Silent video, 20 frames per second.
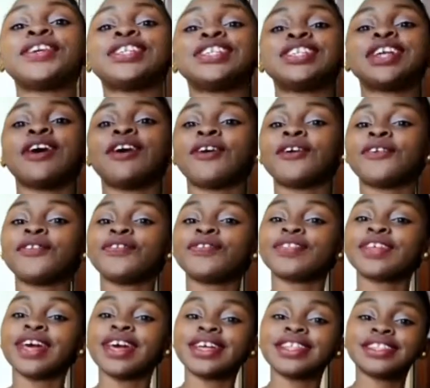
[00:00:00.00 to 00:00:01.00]
So
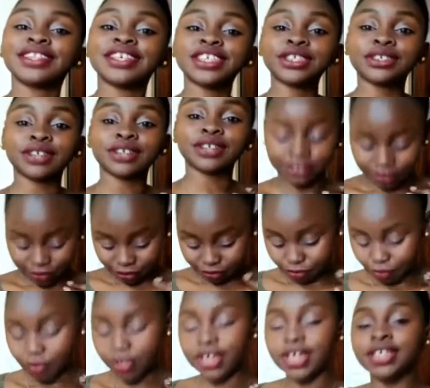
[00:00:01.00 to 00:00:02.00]
this one
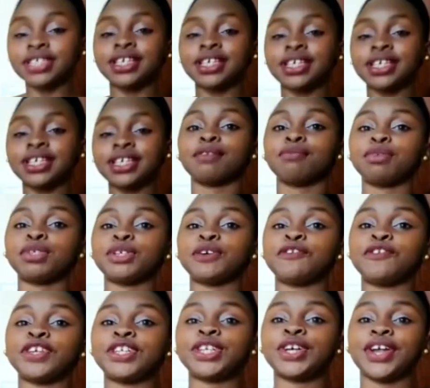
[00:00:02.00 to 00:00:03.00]
is a little bit
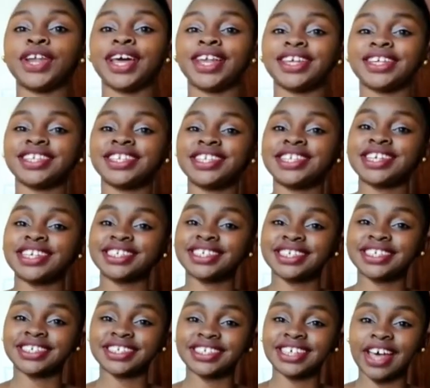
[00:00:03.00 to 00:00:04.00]
official, and it
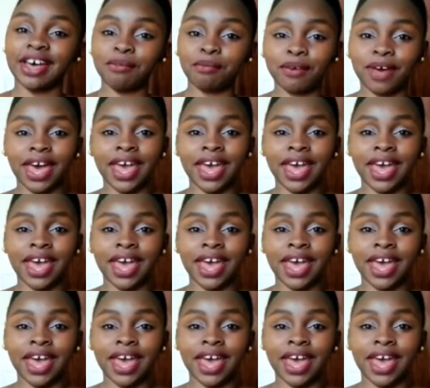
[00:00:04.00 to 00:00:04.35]
dresses it up.